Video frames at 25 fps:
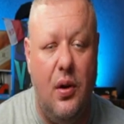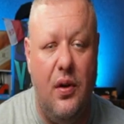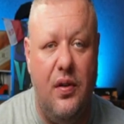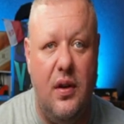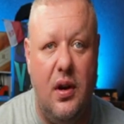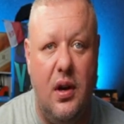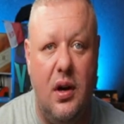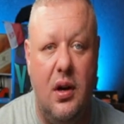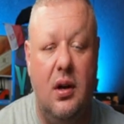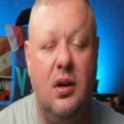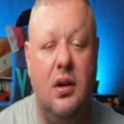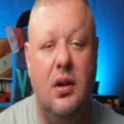
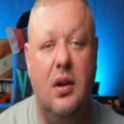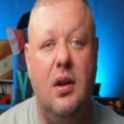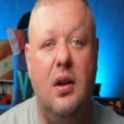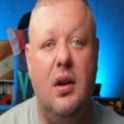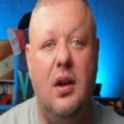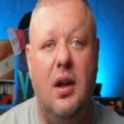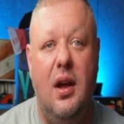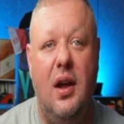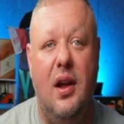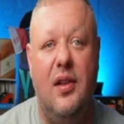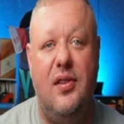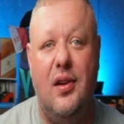there.
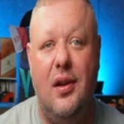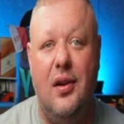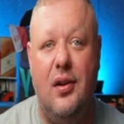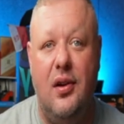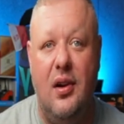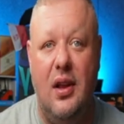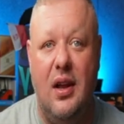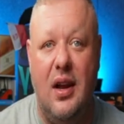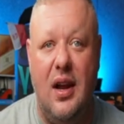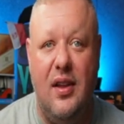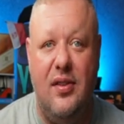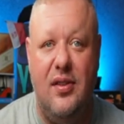It's under,
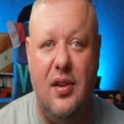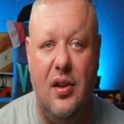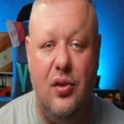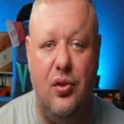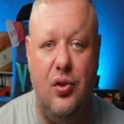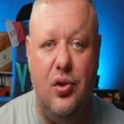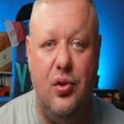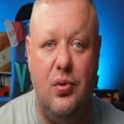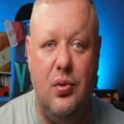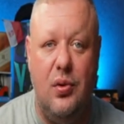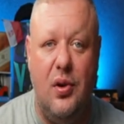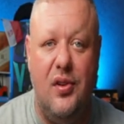like I said,
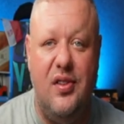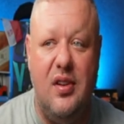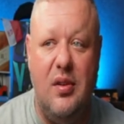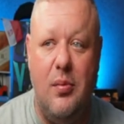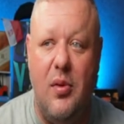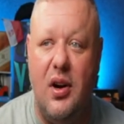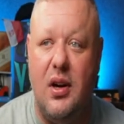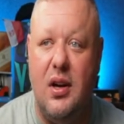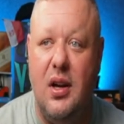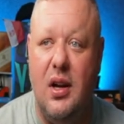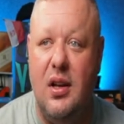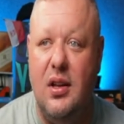tools and
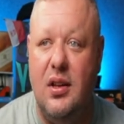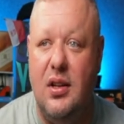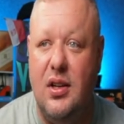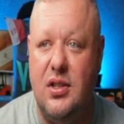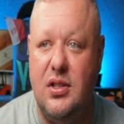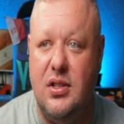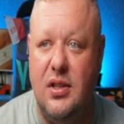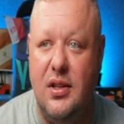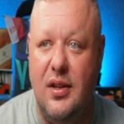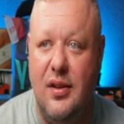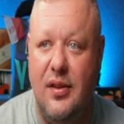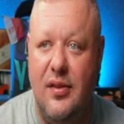market
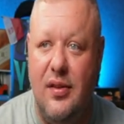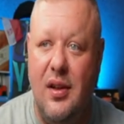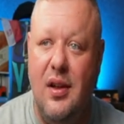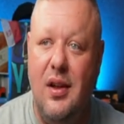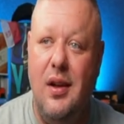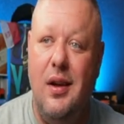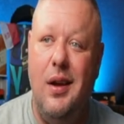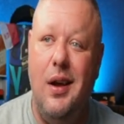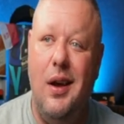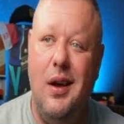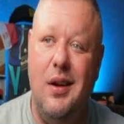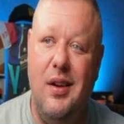conditions,
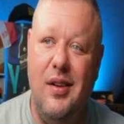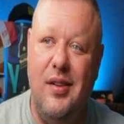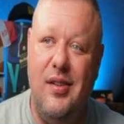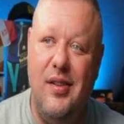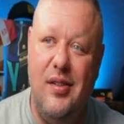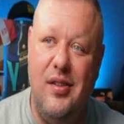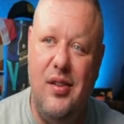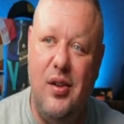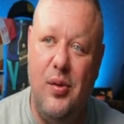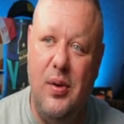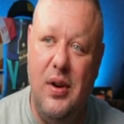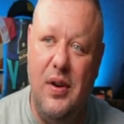and this
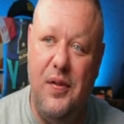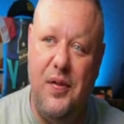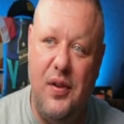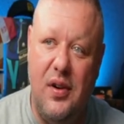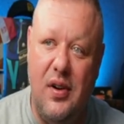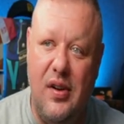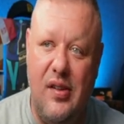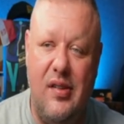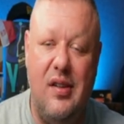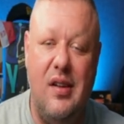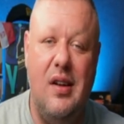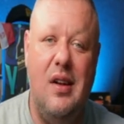is the
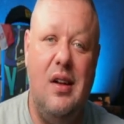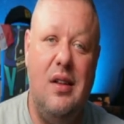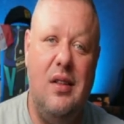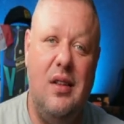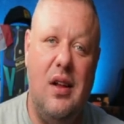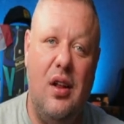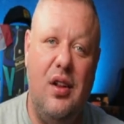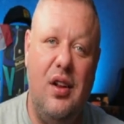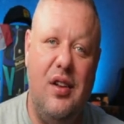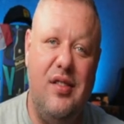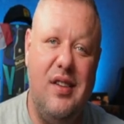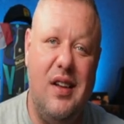reefers. Now
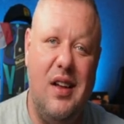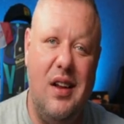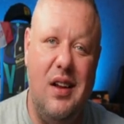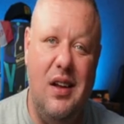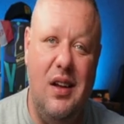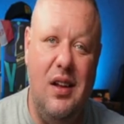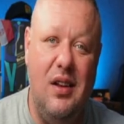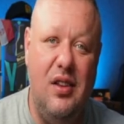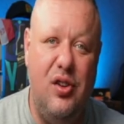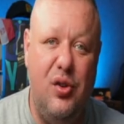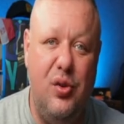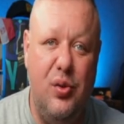let's get
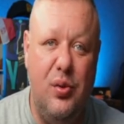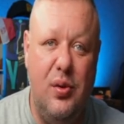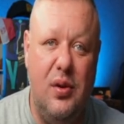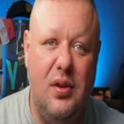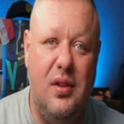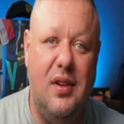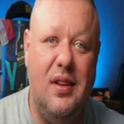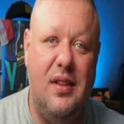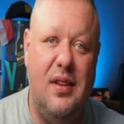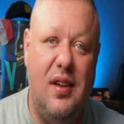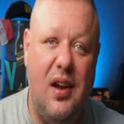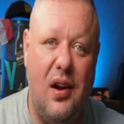into
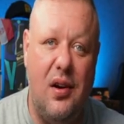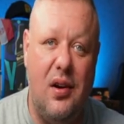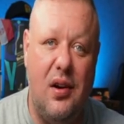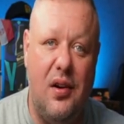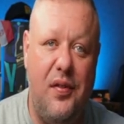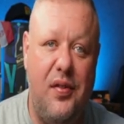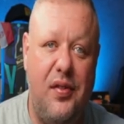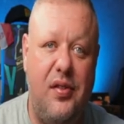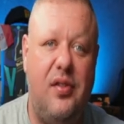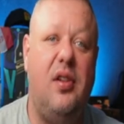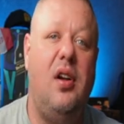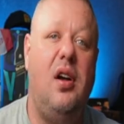the
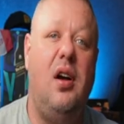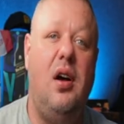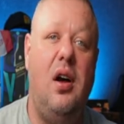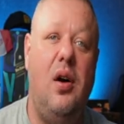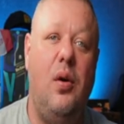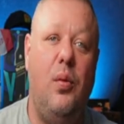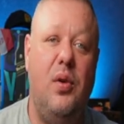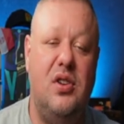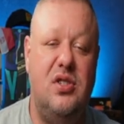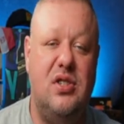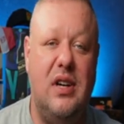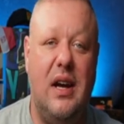tariffs
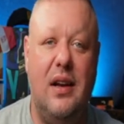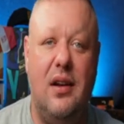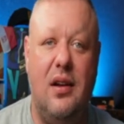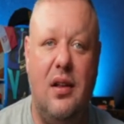with China a